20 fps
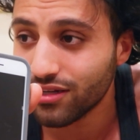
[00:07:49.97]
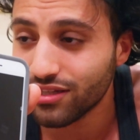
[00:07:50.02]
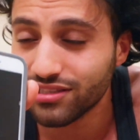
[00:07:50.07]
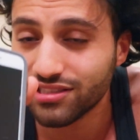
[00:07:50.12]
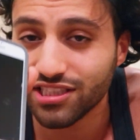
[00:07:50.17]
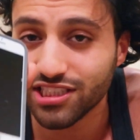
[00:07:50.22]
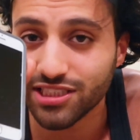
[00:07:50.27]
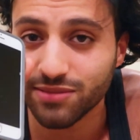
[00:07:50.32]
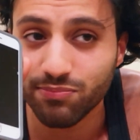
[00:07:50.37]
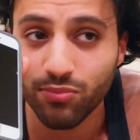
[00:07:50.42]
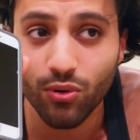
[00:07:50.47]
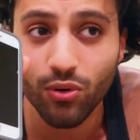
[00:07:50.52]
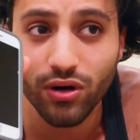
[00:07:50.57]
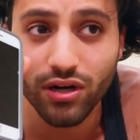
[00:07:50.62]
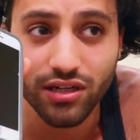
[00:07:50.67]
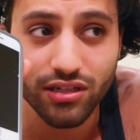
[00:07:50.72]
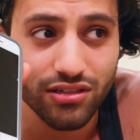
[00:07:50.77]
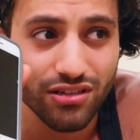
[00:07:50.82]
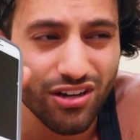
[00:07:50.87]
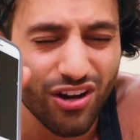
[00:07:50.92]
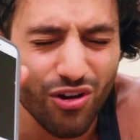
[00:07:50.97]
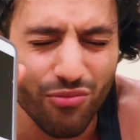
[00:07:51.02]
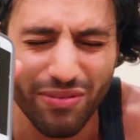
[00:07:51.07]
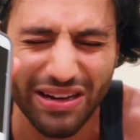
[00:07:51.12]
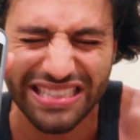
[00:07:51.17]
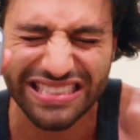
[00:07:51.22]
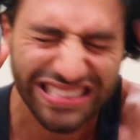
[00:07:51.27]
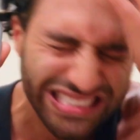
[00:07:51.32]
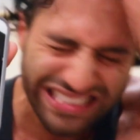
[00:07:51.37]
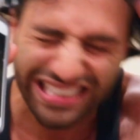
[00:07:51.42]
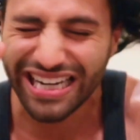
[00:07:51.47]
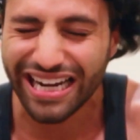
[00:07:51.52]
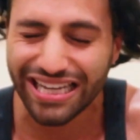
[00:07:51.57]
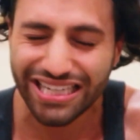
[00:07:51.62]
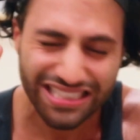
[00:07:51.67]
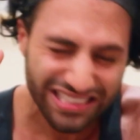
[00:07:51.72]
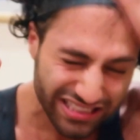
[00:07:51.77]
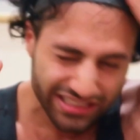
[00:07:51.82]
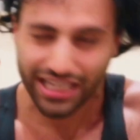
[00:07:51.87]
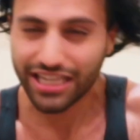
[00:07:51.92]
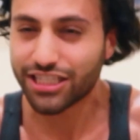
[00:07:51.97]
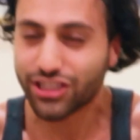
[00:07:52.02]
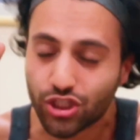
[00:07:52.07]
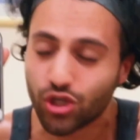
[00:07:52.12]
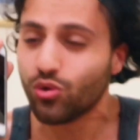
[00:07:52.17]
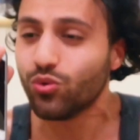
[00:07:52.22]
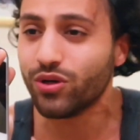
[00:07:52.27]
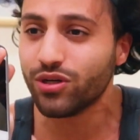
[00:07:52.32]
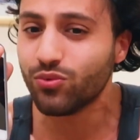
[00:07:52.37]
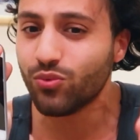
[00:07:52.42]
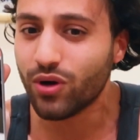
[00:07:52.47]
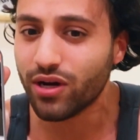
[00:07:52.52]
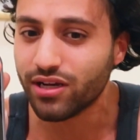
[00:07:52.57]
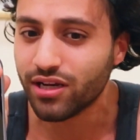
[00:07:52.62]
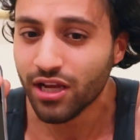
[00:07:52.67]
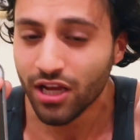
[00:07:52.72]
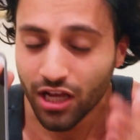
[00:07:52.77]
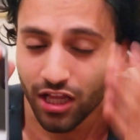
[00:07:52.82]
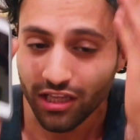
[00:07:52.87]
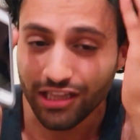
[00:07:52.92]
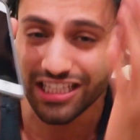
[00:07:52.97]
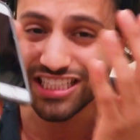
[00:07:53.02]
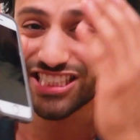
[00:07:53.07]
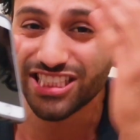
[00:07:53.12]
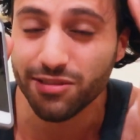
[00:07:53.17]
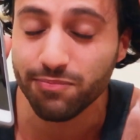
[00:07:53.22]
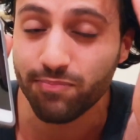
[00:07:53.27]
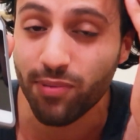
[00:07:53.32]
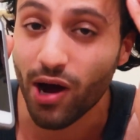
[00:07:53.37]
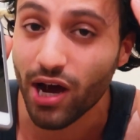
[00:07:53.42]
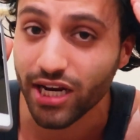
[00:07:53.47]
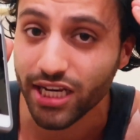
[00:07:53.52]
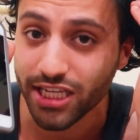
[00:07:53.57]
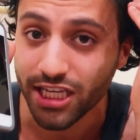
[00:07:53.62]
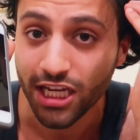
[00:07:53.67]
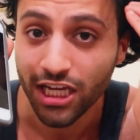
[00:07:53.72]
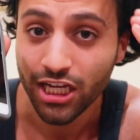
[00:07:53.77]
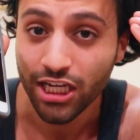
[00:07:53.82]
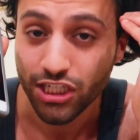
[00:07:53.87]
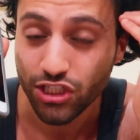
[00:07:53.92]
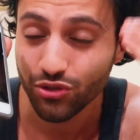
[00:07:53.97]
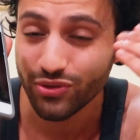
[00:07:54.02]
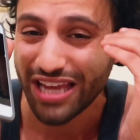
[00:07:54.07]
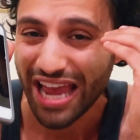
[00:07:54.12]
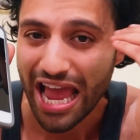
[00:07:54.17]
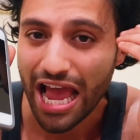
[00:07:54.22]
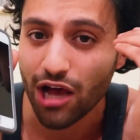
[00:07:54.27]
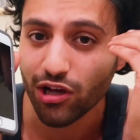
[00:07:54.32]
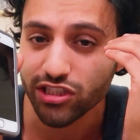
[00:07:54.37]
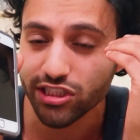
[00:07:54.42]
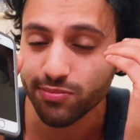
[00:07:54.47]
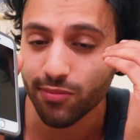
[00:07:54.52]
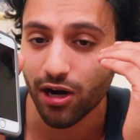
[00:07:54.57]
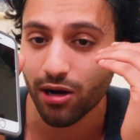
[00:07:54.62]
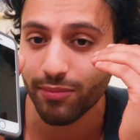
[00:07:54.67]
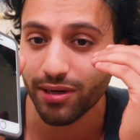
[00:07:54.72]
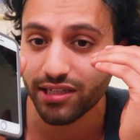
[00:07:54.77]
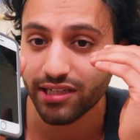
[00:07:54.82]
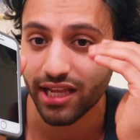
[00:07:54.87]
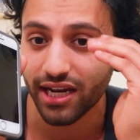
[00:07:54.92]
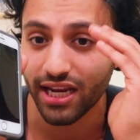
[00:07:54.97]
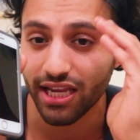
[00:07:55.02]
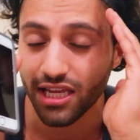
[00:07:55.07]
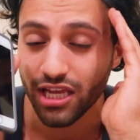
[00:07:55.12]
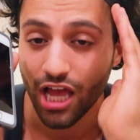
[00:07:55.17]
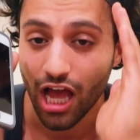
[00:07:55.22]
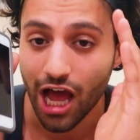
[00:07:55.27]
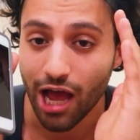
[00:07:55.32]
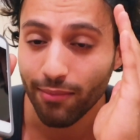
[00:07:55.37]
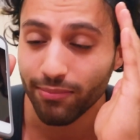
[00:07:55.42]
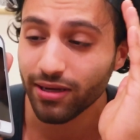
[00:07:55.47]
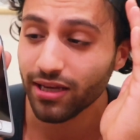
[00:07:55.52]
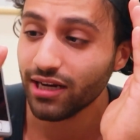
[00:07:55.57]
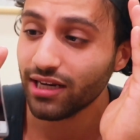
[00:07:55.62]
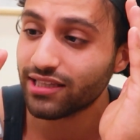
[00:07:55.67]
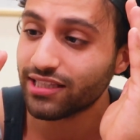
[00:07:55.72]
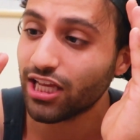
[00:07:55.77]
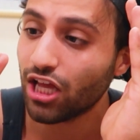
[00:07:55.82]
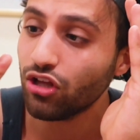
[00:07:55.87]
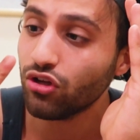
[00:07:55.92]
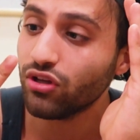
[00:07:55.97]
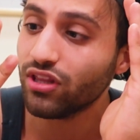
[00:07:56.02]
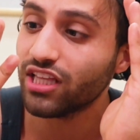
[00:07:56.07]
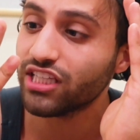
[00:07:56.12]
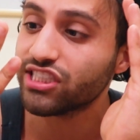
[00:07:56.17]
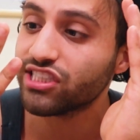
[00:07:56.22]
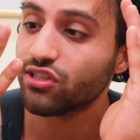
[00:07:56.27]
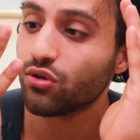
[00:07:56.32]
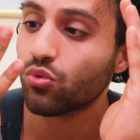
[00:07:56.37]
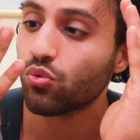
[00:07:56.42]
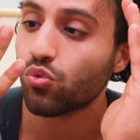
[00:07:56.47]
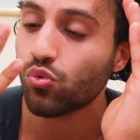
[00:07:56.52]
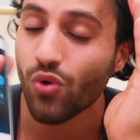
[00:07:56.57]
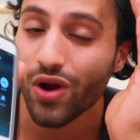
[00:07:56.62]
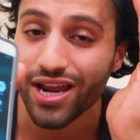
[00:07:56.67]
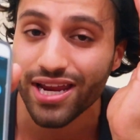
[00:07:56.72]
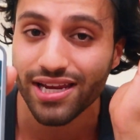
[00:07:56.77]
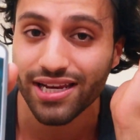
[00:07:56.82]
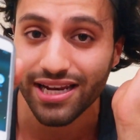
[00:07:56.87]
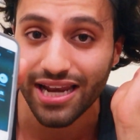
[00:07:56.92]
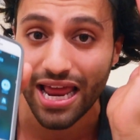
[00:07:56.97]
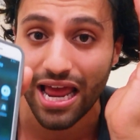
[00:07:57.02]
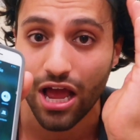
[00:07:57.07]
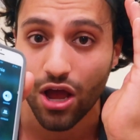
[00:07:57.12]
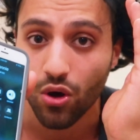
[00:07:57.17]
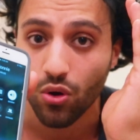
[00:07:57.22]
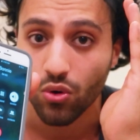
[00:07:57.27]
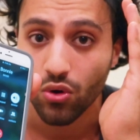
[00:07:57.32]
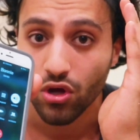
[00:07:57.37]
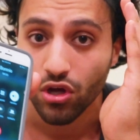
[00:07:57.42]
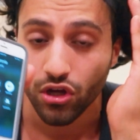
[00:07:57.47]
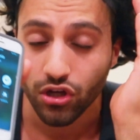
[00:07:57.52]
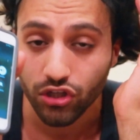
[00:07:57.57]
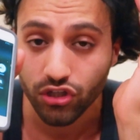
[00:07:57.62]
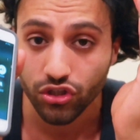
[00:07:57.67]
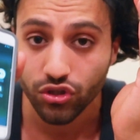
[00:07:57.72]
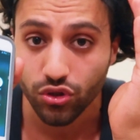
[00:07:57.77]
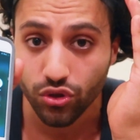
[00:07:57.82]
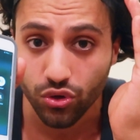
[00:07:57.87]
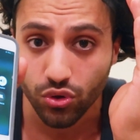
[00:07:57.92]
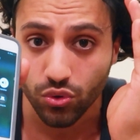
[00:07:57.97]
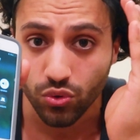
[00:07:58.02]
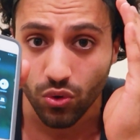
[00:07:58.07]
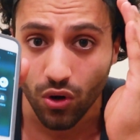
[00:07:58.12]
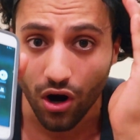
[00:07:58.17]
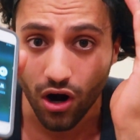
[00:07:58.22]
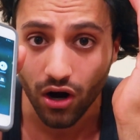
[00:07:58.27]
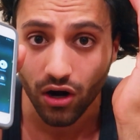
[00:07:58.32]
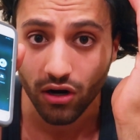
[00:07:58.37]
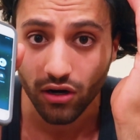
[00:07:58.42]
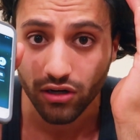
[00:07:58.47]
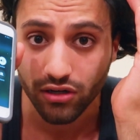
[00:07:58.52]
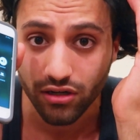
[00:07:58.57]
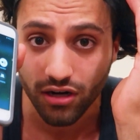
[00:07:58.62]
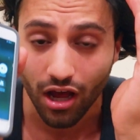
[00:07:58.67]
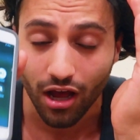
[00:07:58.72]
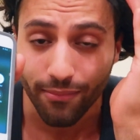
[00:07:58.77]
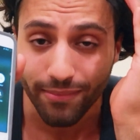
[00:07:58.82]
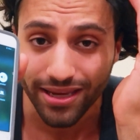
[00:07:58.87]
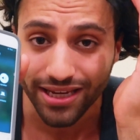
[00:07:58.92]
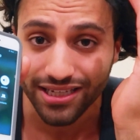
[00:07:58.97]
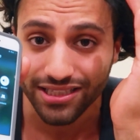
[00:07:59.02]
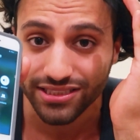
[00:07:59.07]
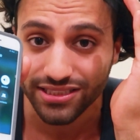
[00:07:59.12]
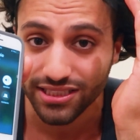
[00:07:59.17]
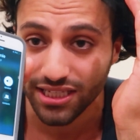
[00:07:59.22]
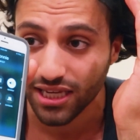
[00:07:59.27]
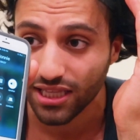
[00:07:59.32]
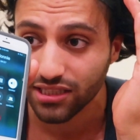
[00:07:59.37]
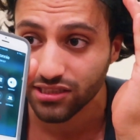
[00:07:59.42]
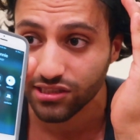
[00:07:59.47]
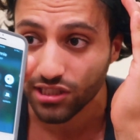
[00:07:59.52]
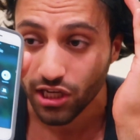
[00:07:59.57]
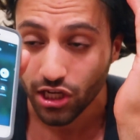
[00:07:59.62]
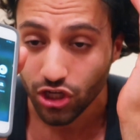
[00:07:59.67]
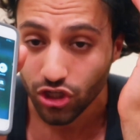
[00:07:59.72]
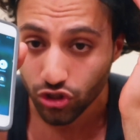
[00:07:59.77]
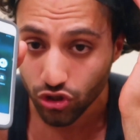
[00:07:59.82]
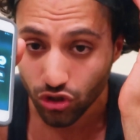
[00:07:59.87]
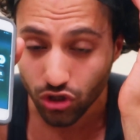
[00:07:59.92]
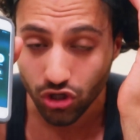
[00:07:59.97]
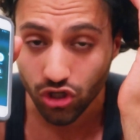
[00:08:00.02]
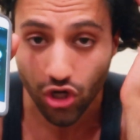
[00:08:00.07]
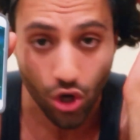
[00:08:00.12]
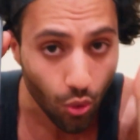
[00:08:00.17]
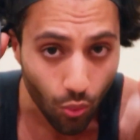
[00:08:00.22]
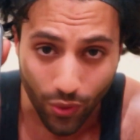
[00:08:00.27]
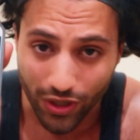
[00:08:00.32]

He's a spork? Oh my God, he's like 2-in-1. Listen, Bonnie, you can't outsmart me today. I'm gonna tell you this right now. You are not making sense. You don't know